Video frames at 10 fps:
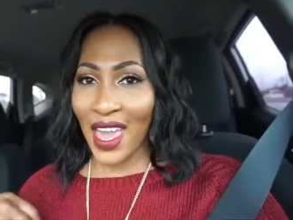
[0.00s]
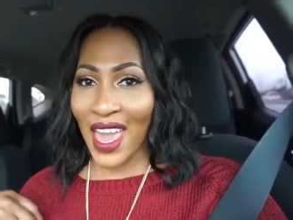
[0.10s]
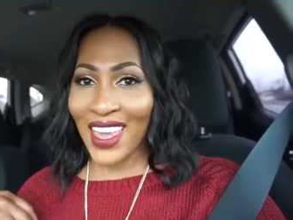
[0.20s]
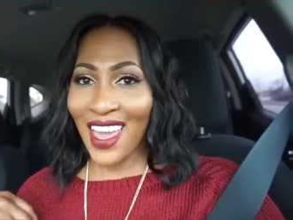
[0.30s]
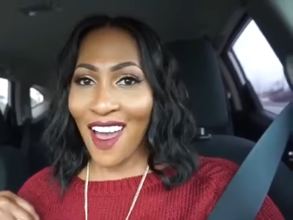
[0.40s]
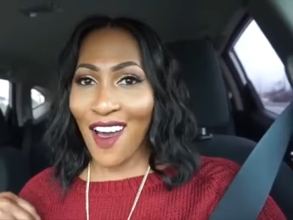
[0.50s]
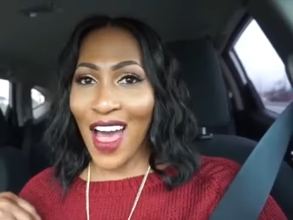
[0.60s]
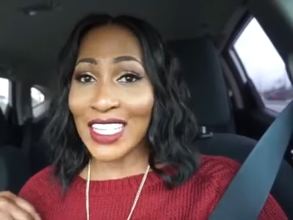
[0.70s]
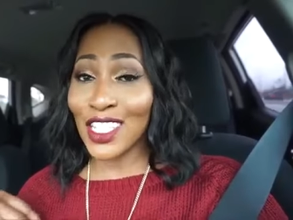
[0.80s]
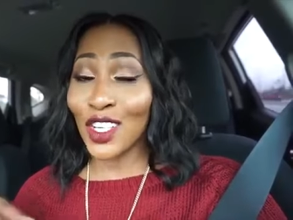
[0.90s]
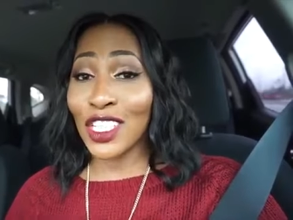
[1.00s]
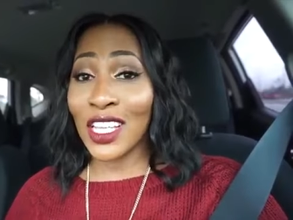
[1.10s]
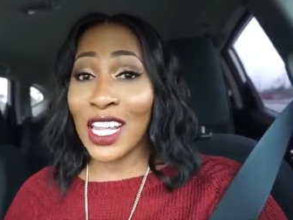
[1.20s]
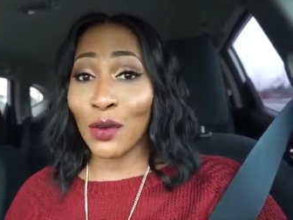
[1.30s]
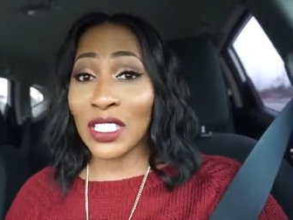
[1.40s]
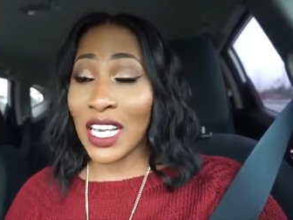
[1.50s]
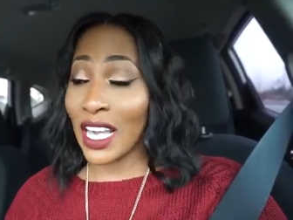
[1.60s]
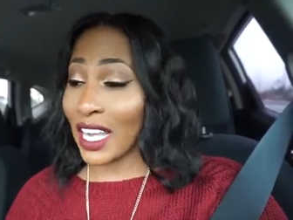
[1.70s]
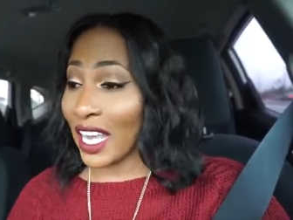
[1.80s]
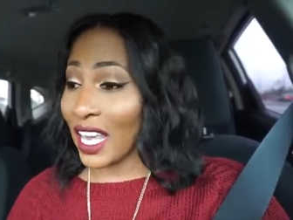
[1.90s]
Hey, y'all. I told y'all that I would
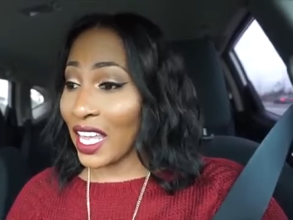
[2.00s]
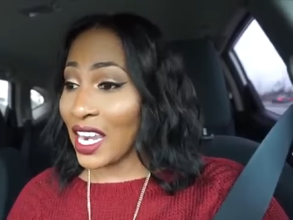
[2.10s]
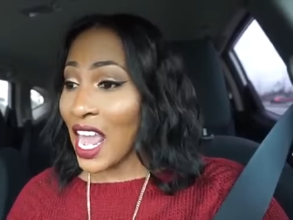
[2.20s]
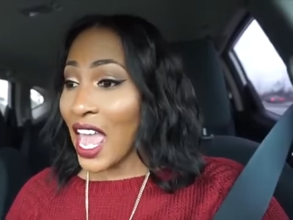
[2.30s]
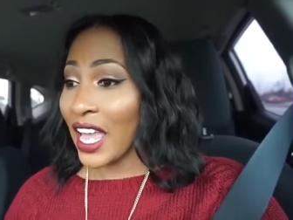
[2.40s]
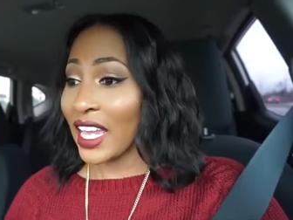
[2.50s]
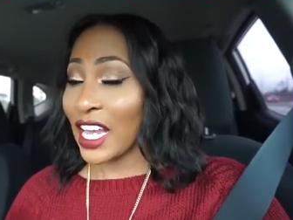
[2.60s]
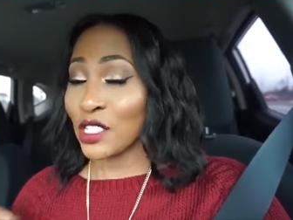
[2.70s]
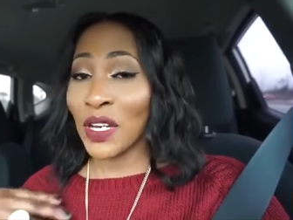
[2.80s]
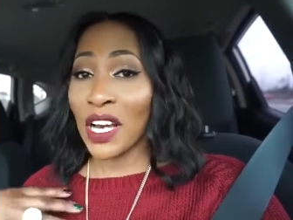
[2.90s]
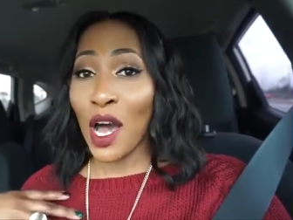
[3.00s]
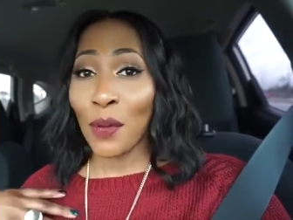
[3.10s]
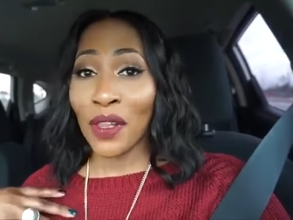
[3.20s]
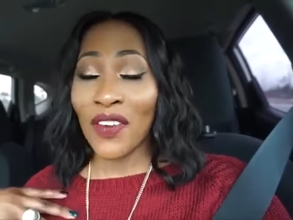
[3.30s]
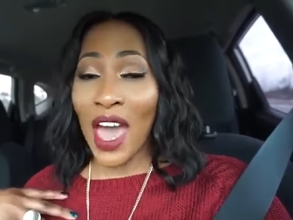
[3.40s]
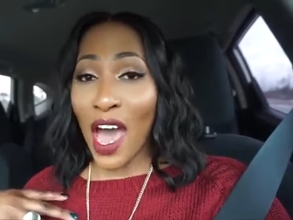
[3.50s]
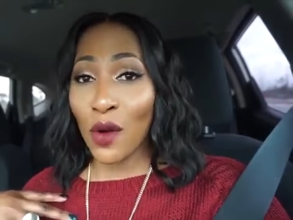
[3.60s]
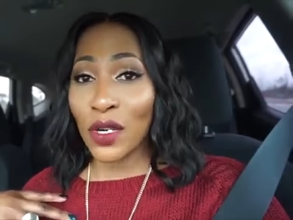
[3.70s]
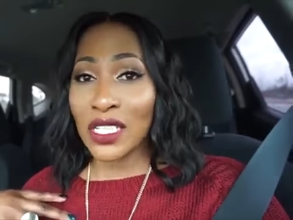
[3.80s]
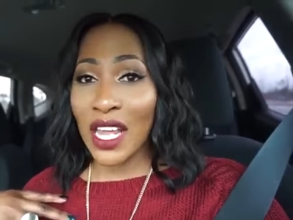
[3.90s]
check in. It has been a couple of
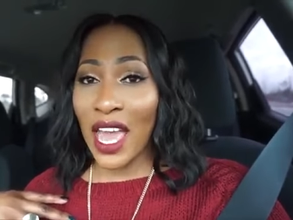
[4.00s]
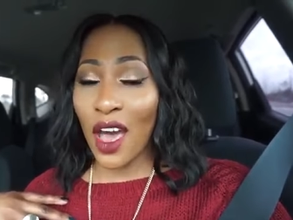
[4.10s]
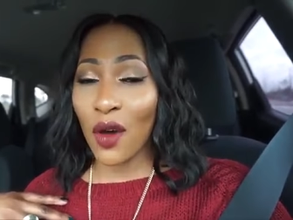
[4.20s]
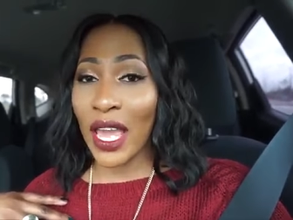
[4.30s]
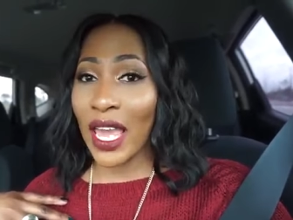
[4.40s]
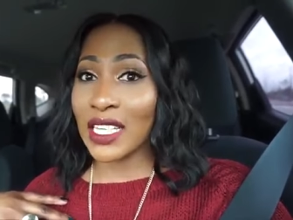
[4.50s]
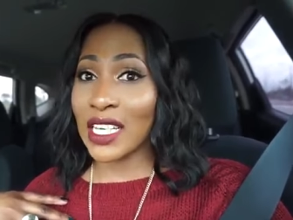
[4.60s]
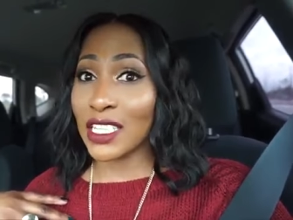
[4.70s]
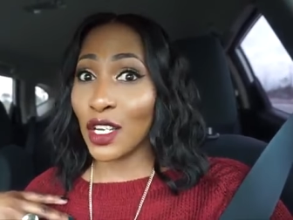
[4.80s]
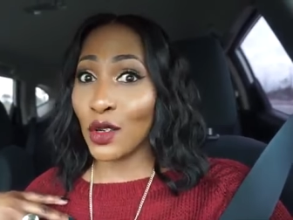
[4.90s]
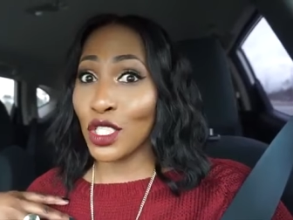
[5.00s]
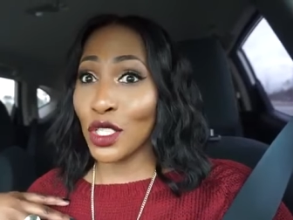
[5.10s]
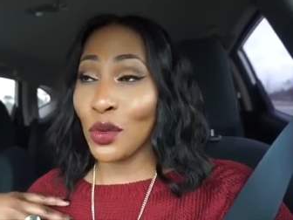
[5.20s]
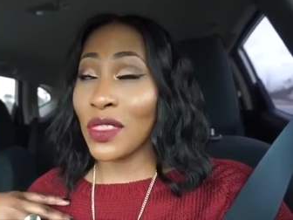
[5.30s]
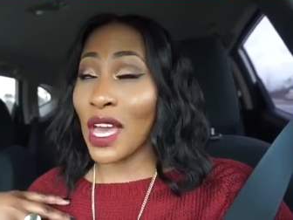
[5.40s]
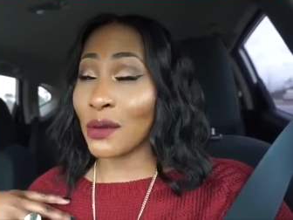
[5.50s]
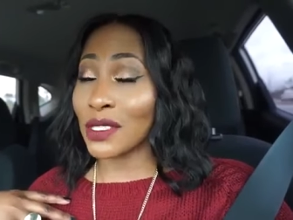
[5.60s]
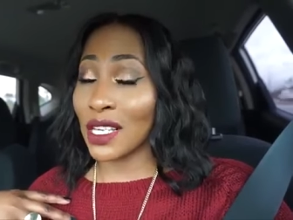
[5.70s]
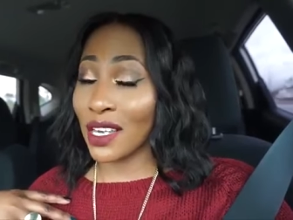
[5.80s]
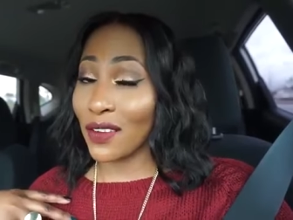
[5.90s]
hours now, and I told you that I
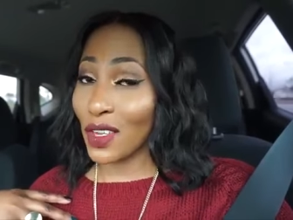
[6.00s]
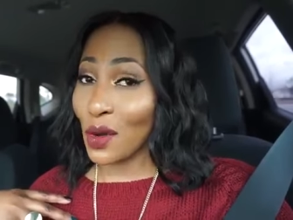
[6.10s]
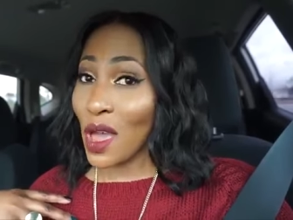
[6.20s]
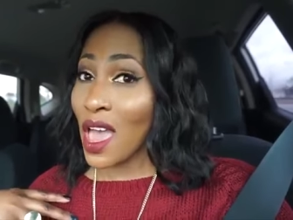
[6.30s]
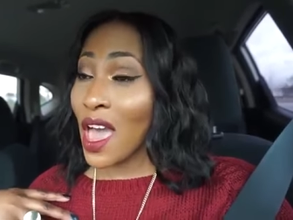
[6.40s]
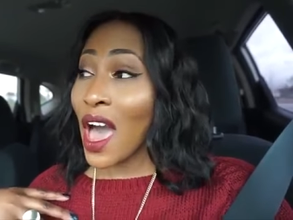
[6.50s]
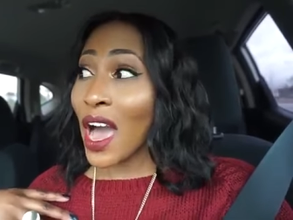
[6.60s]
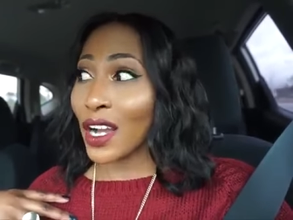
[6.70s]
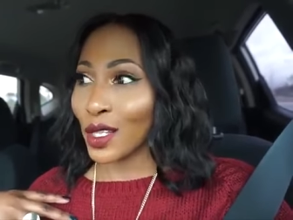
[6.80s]
was going to give you a